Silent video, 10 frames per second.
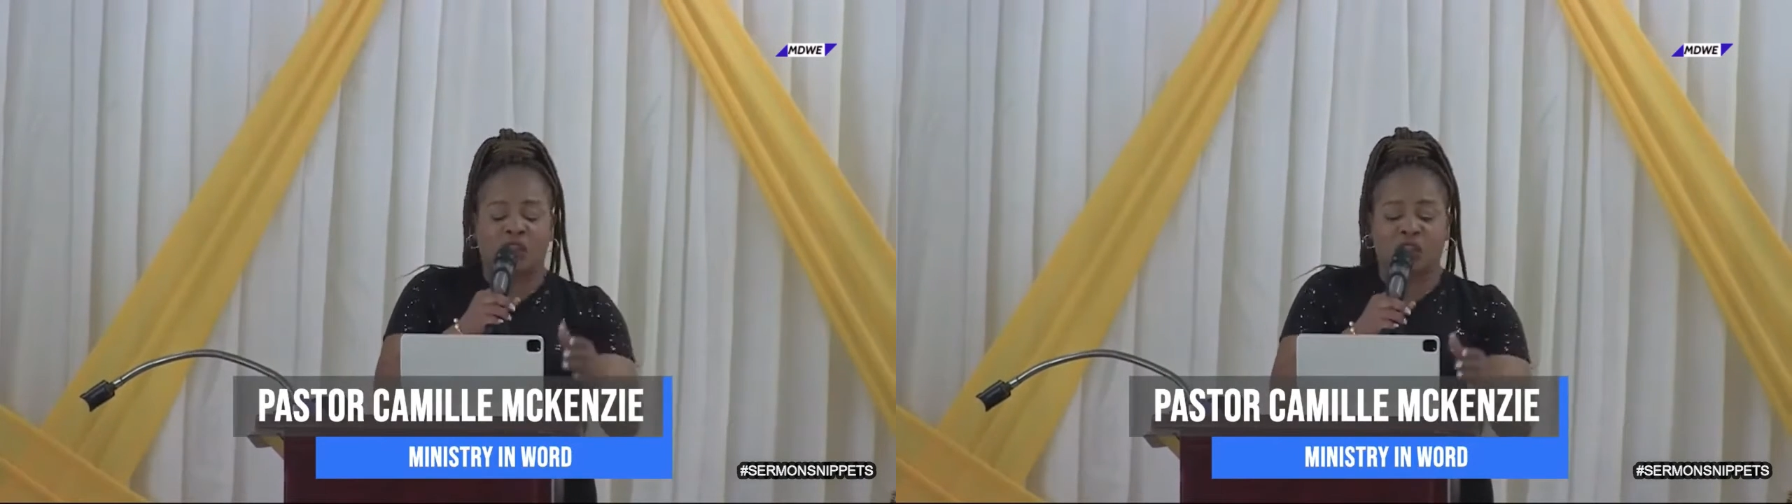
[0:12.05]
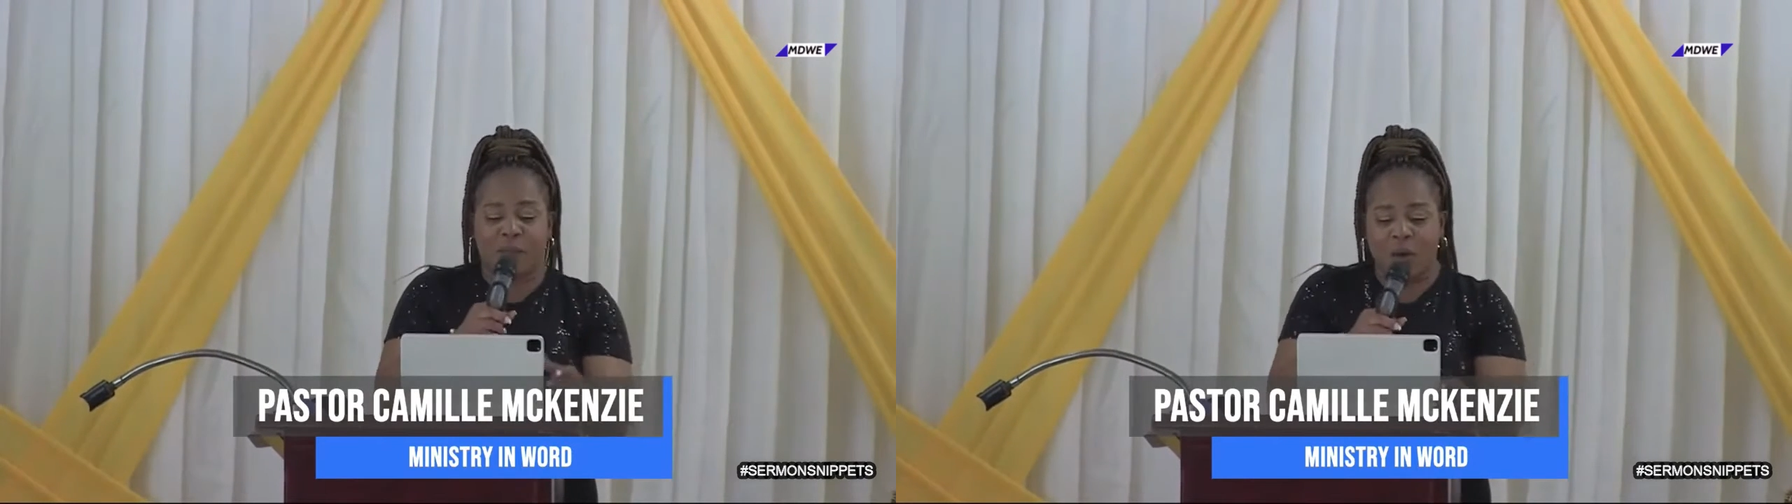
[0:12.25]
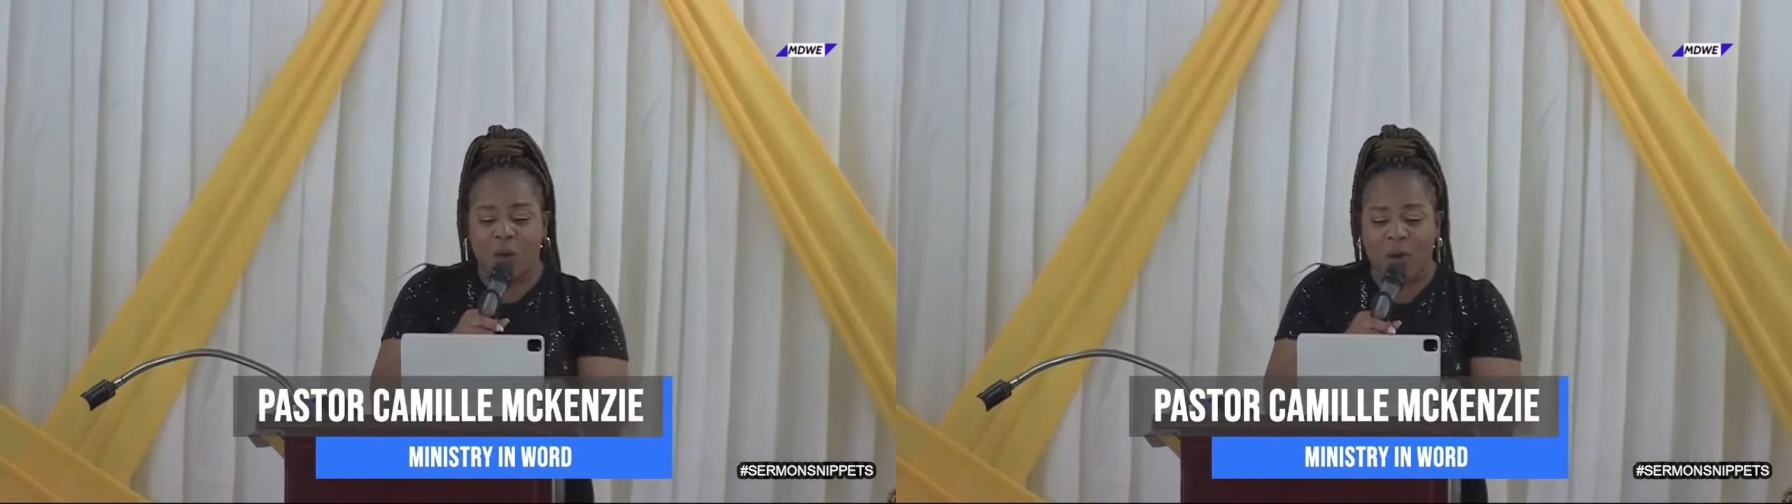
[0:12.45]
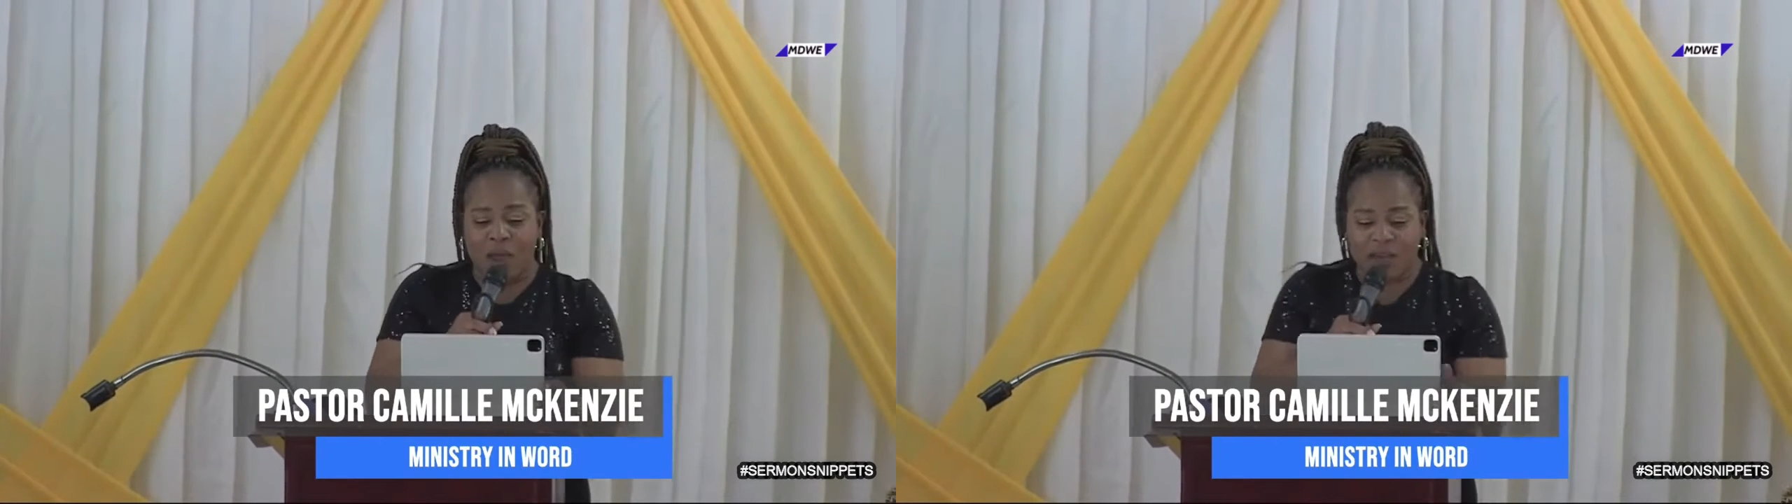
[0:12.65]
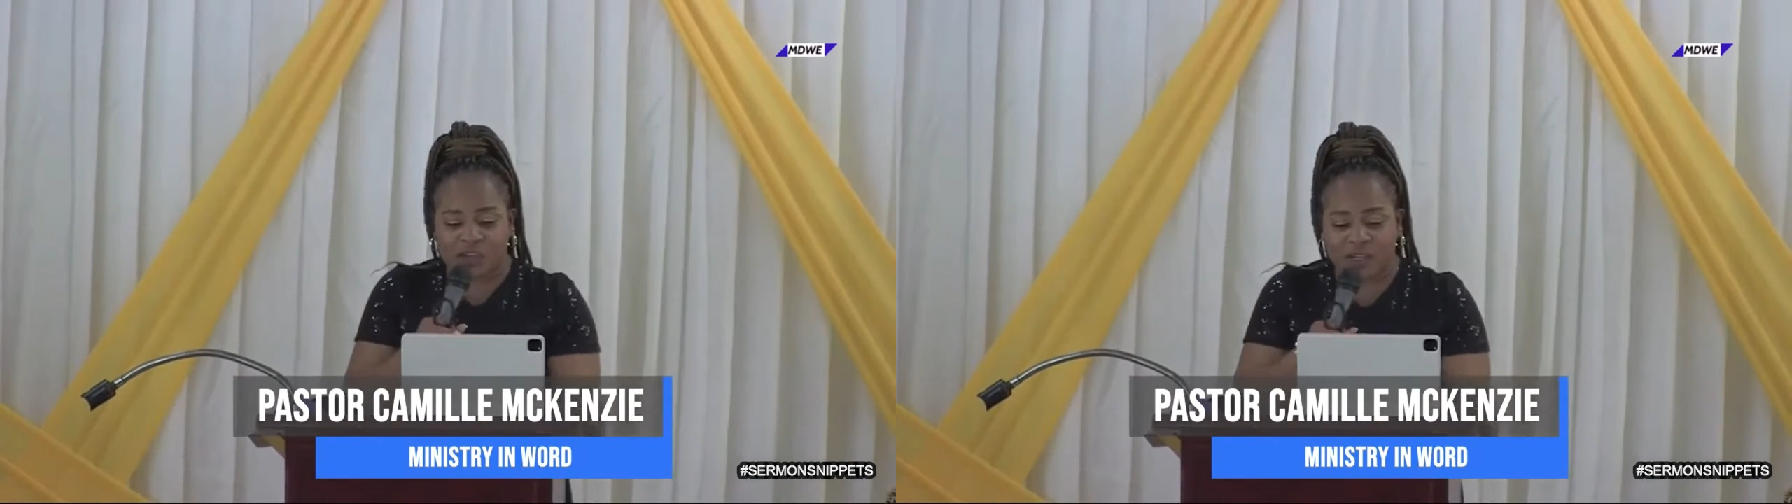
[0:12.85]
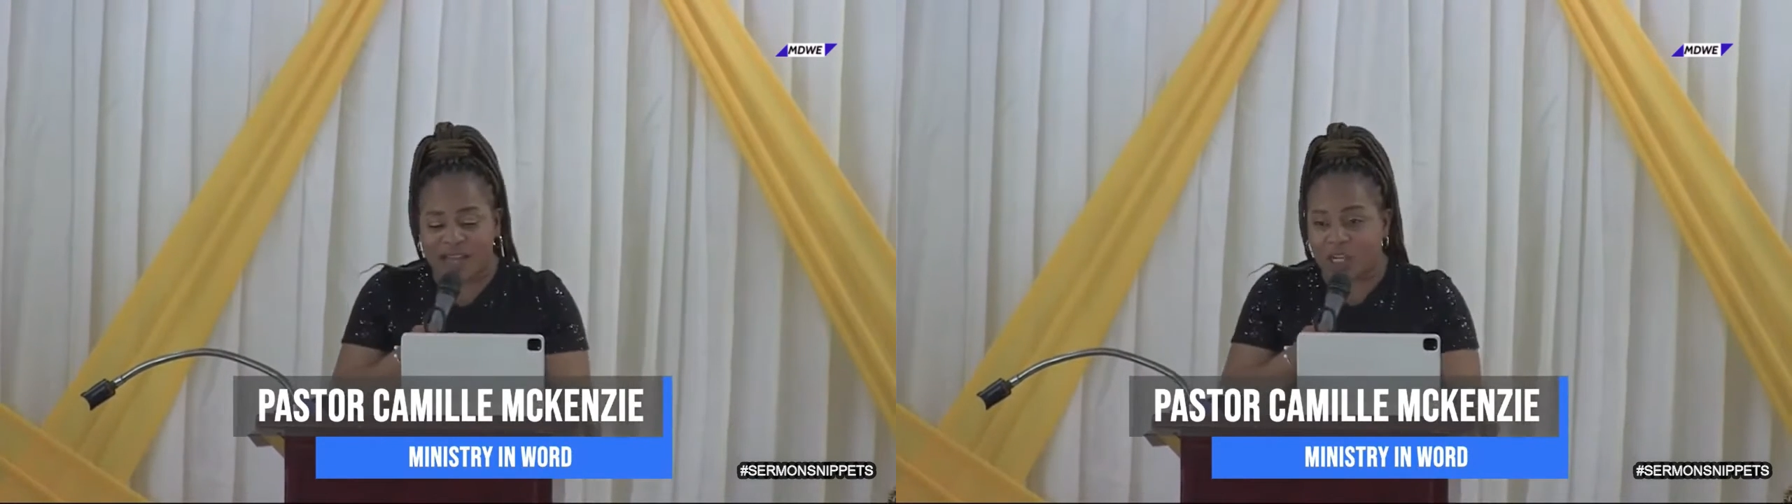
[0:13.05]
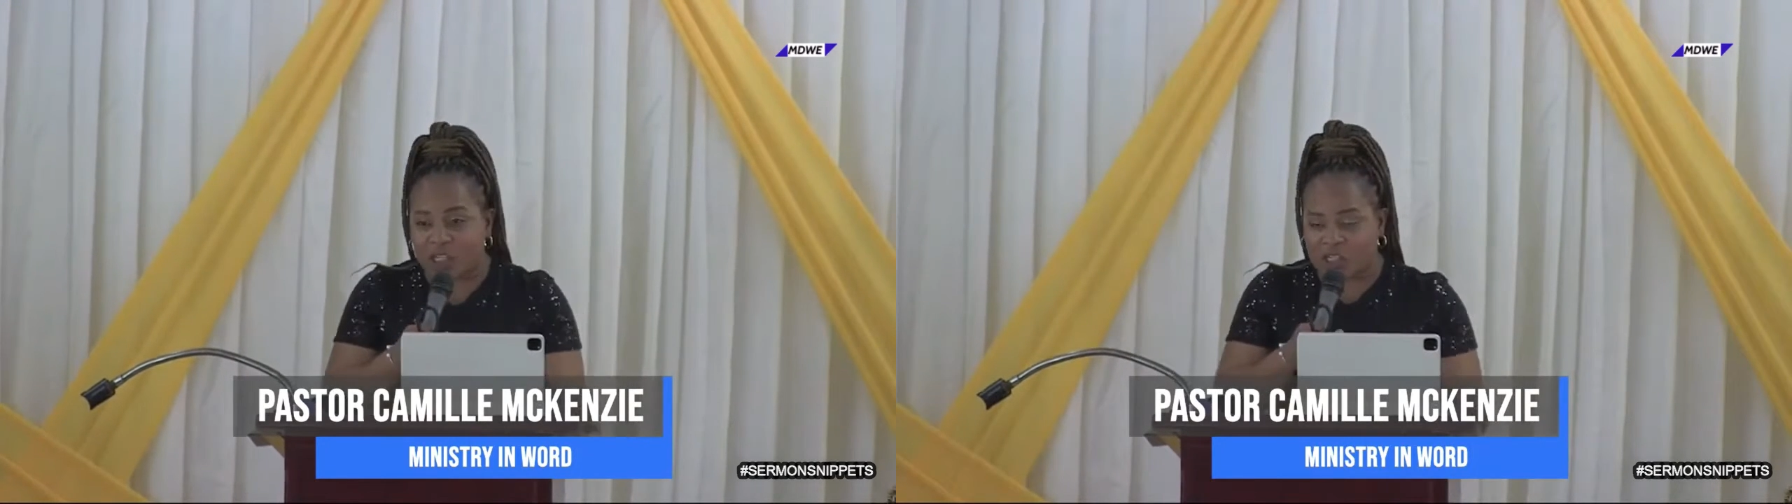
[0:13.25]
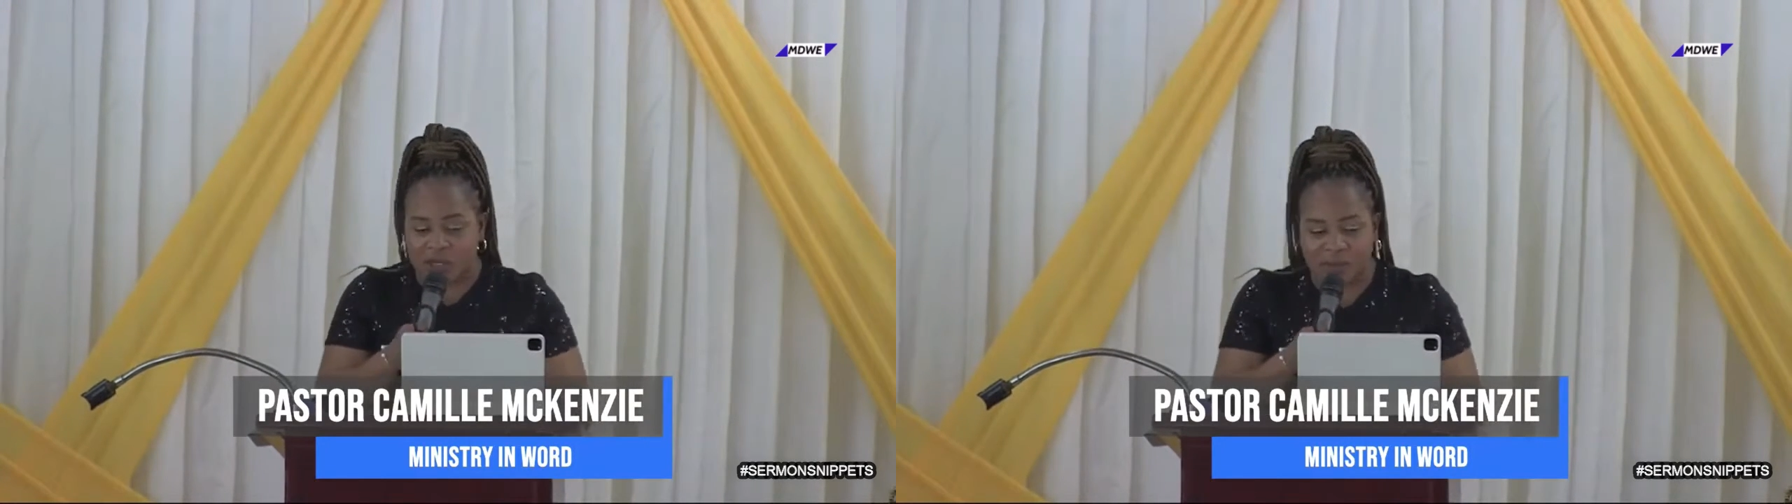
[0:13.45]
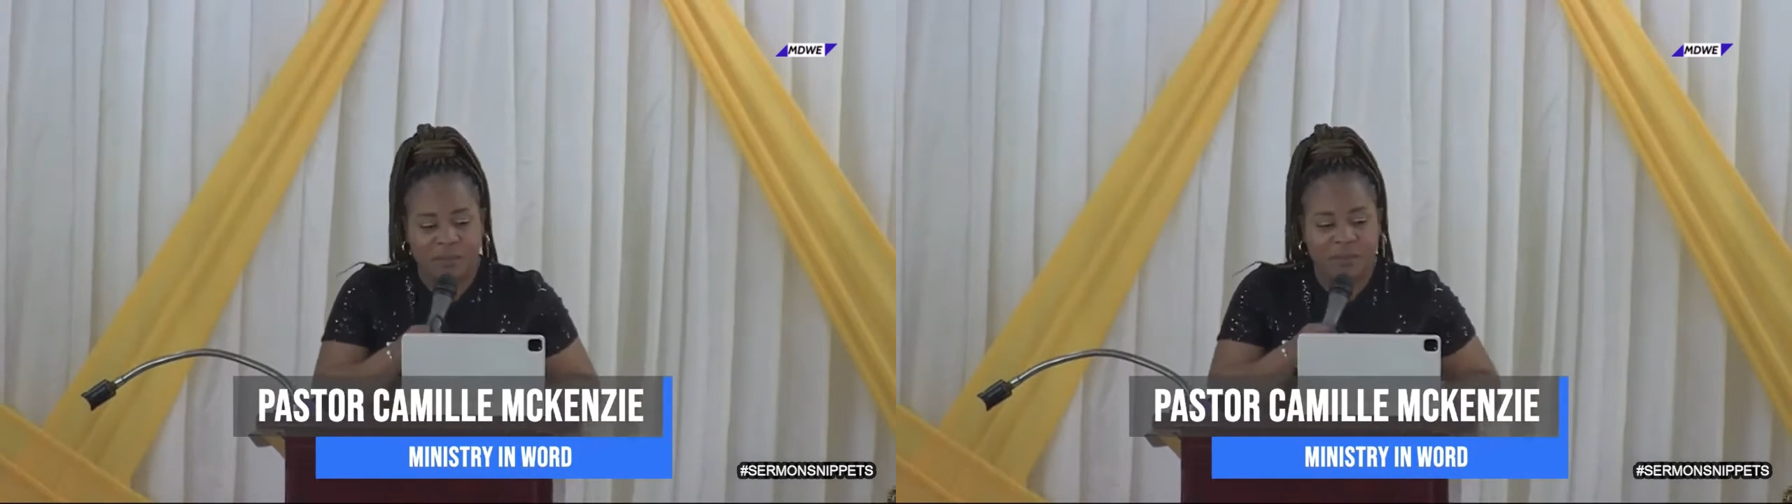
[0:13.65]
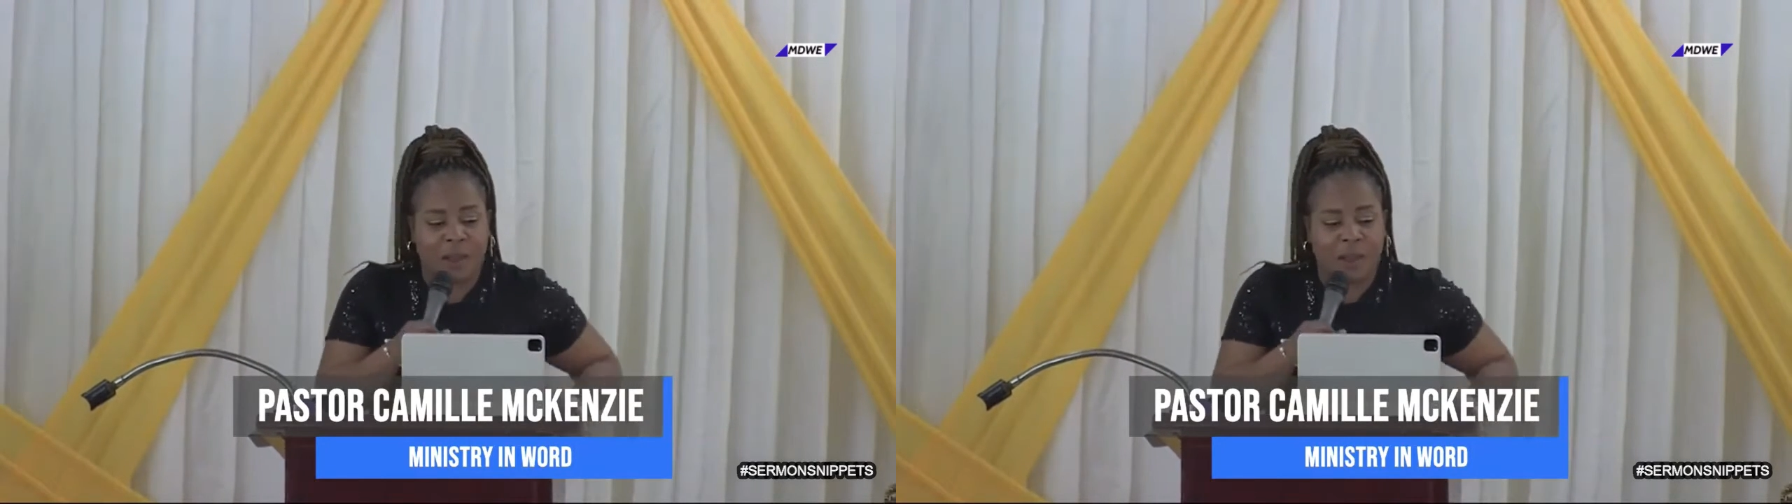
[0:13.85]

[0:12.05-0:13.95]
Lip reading: So by way of introduction,